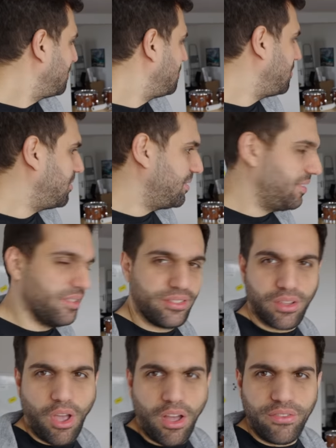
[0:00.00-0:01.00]
to turn
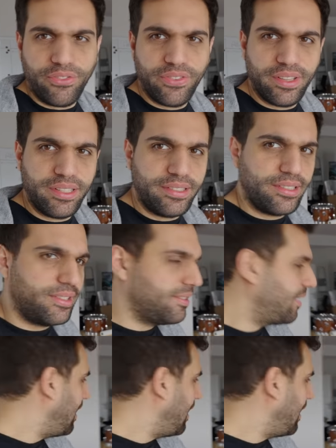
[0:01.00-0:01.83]
this office